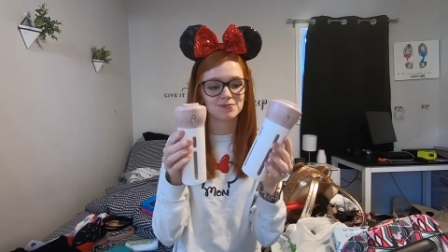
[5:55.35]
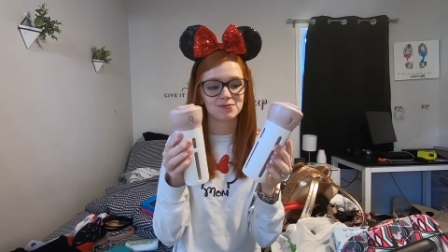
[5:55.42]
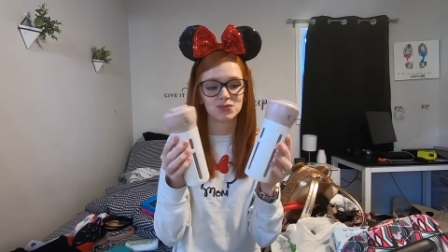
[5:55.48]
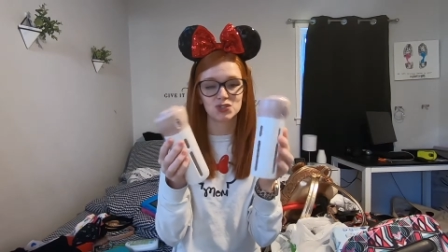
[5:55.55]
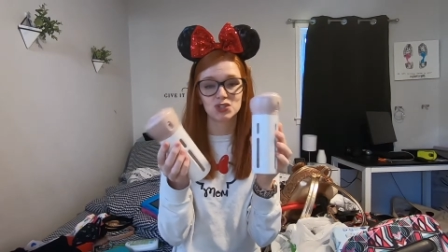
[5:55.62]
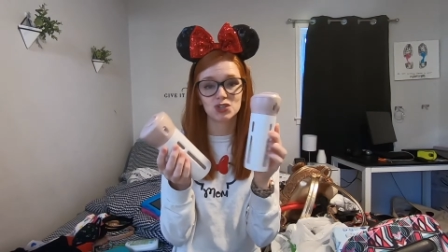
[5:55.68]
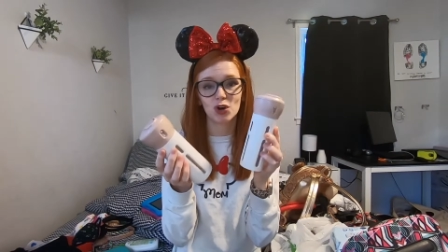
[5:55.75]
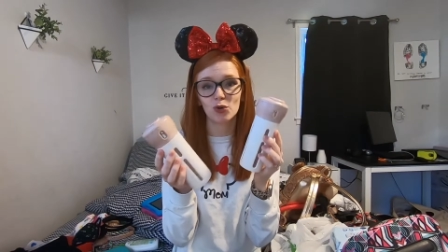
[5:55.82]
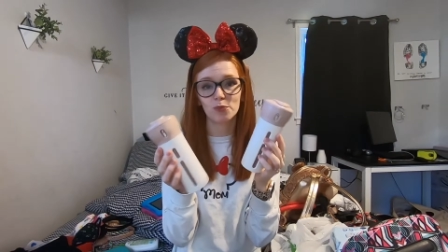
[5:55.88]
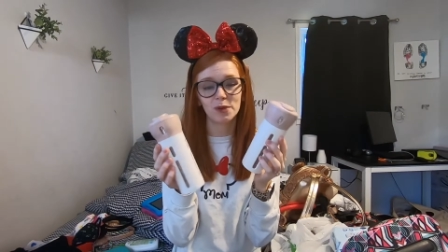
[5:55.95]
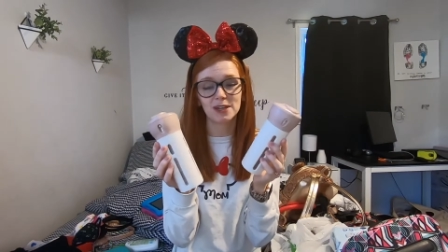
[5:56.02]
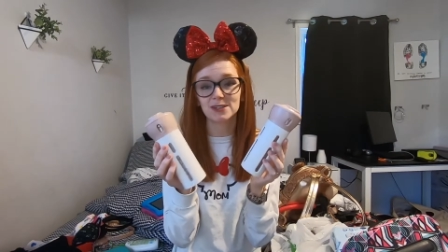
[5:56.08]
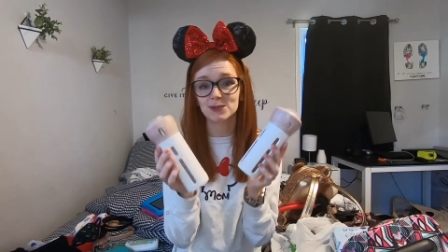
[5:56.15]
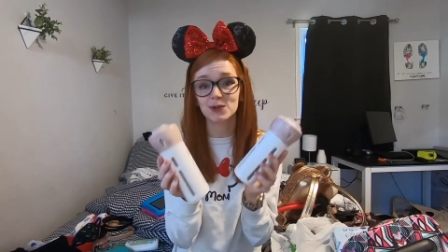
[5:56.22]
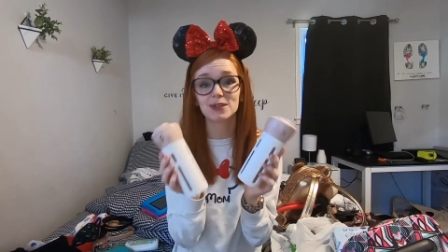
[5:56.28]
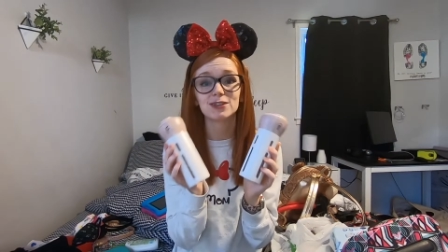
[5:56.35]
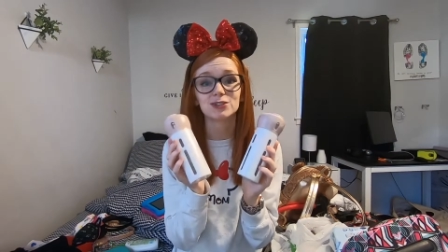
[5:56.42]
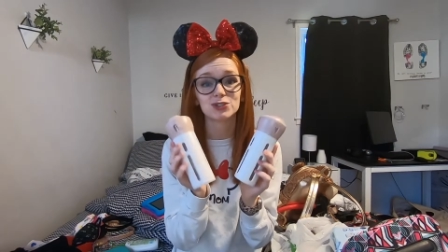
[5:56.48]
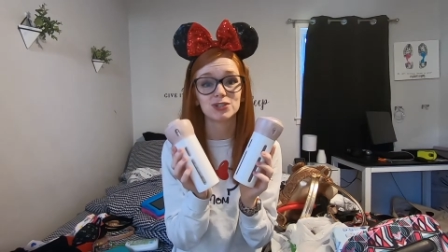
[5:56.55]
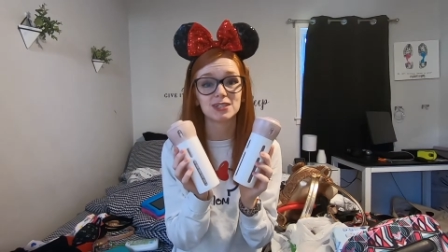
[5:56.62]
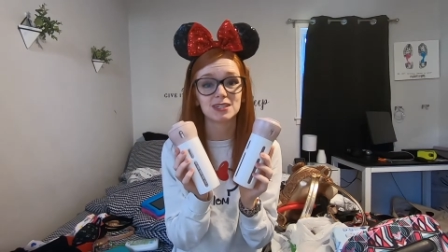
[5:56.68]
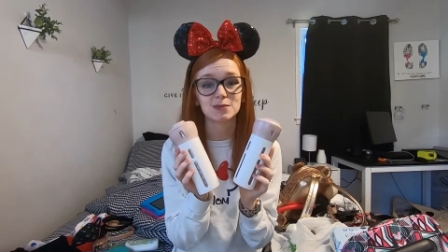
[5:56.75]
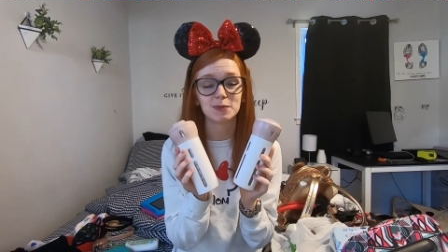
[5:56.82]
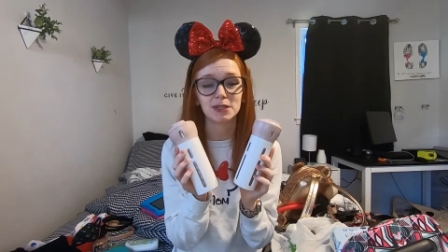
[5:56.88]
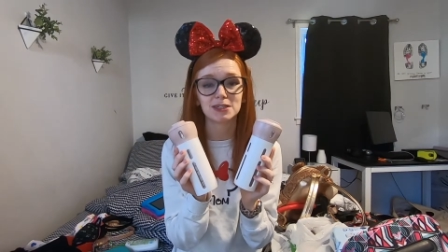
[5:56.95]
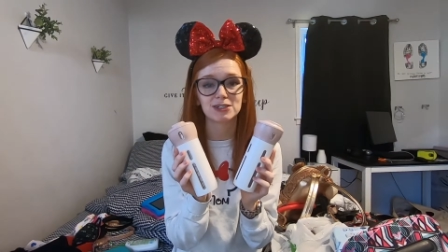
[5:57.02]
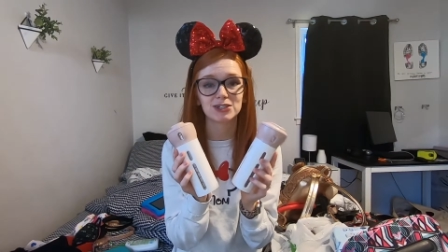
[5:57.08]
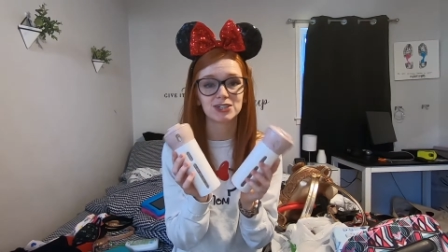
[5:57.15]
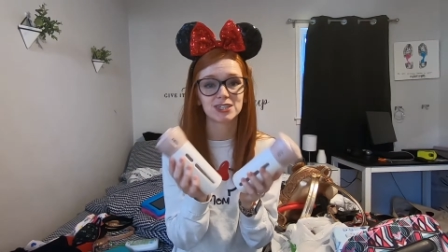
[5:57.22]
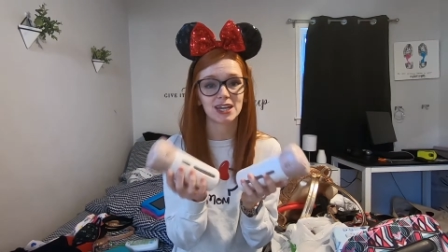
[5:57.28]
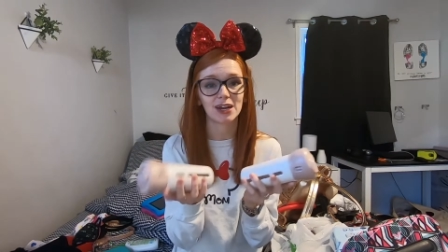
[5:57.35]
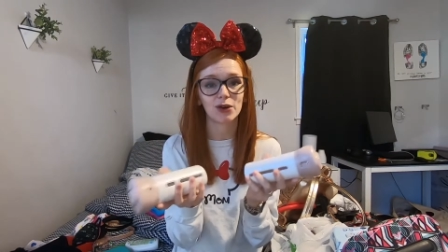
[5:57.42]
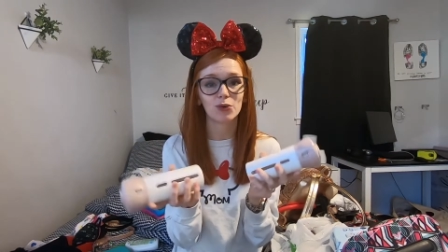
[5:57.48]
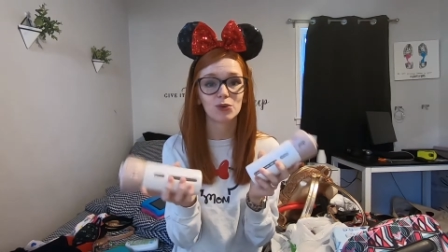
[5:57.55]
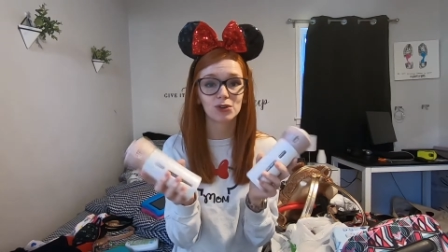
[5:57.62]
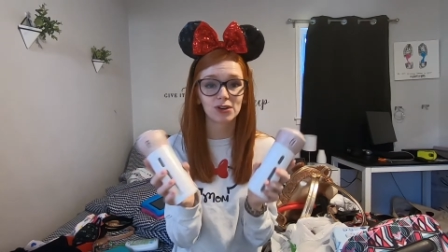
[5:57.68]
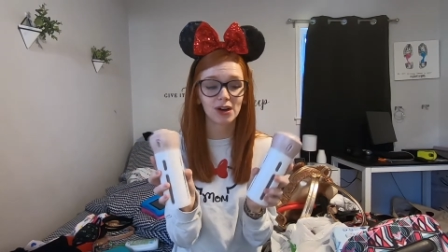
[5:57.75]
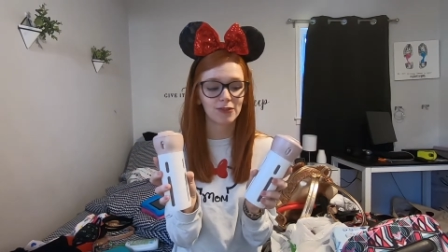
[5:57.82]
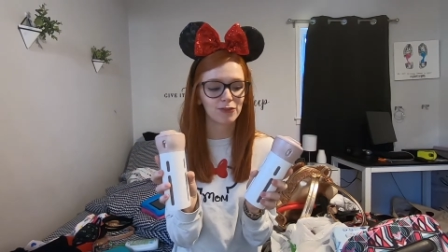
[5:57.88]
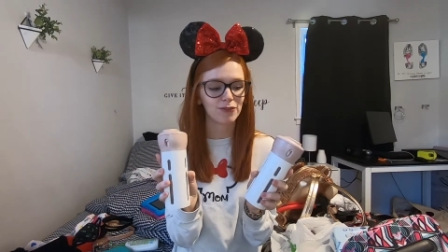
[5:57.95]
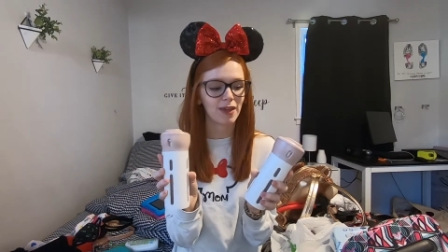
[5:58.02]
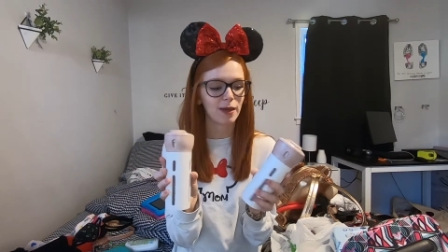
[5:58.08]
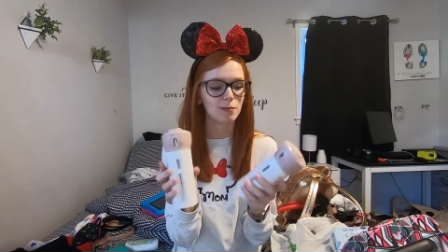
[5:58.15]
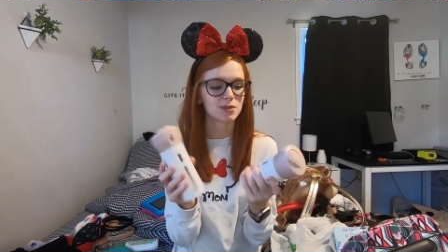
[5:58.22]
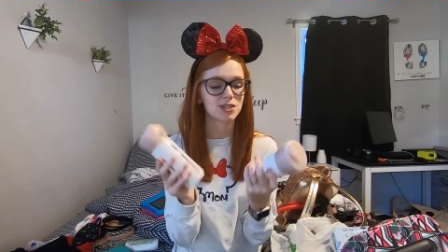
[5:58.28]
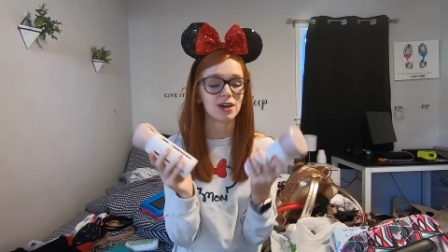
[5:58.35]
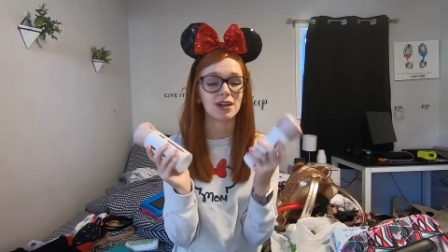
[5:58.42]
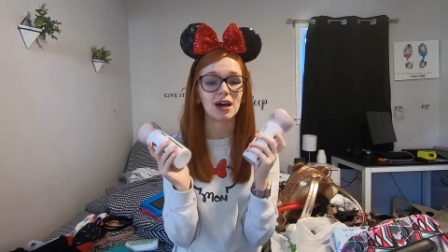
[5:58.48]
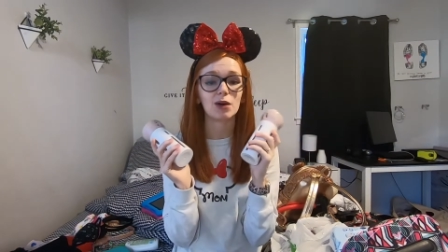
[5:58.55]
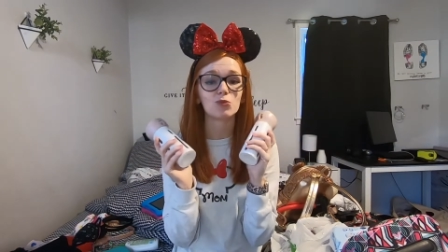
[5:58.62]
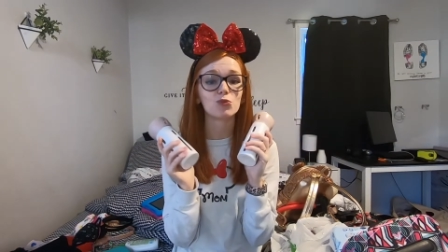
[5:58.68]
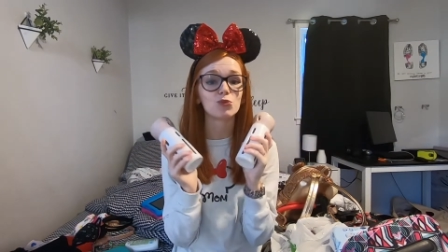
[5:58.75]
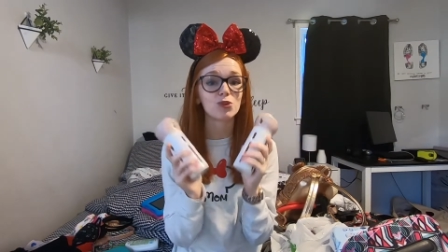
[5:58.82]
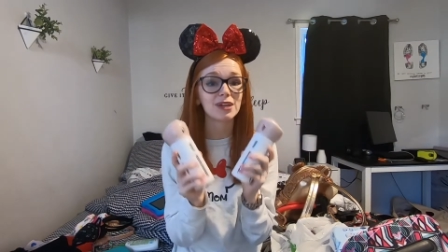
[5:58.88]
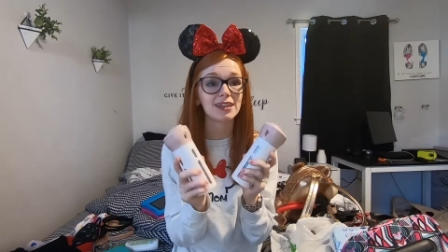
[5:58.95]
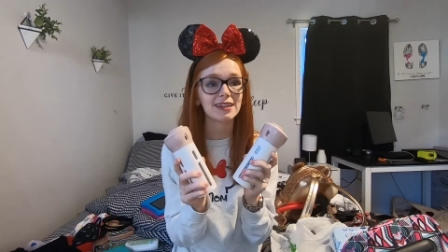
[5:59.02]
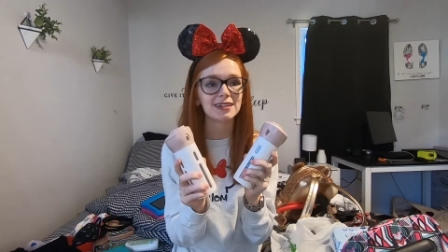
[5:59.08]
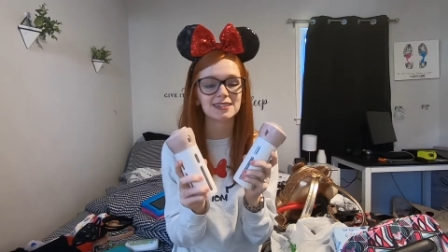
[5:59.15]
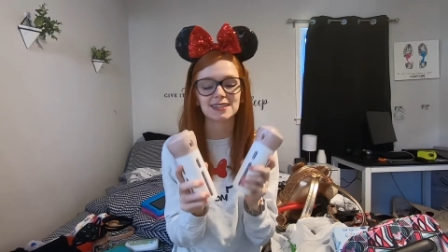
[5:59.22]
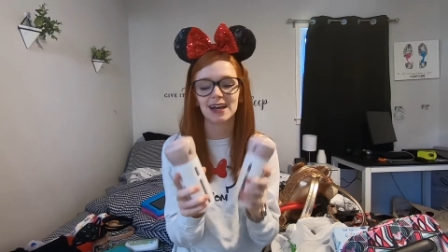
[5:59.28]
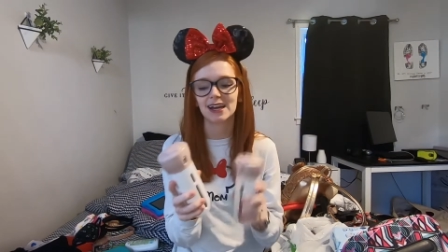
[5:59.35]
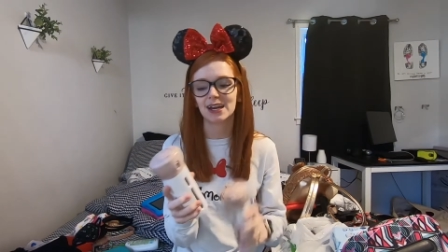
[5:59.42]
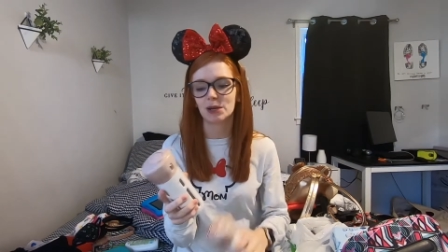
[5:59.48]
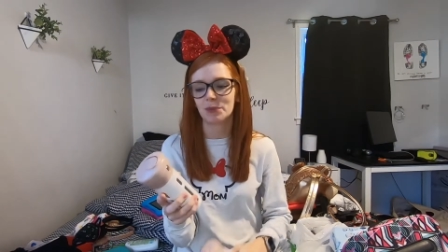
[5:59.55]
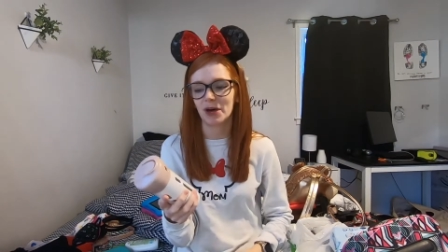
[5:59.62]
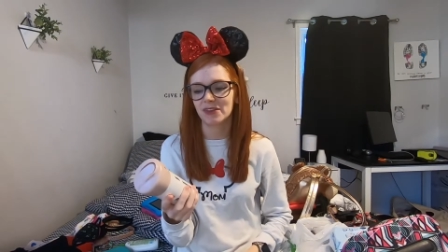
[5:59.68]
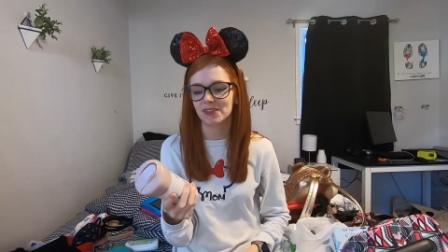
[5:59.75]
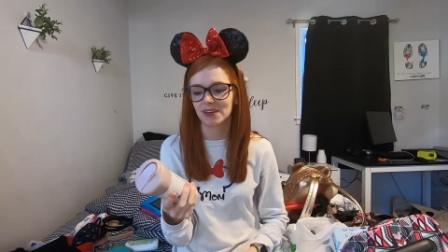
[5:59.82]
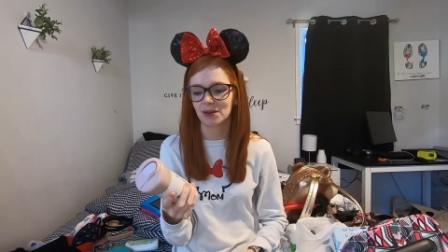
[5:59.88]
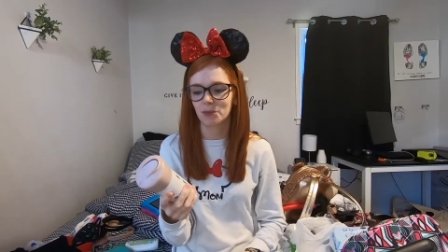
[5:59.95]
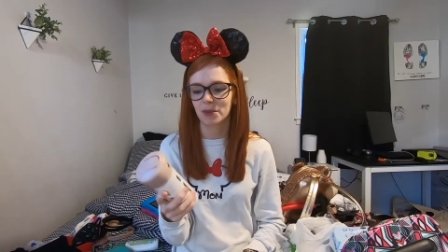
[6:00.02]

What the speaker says: soap and toiletry dispensers that I ordered off of Amazon. I'm really excited about them.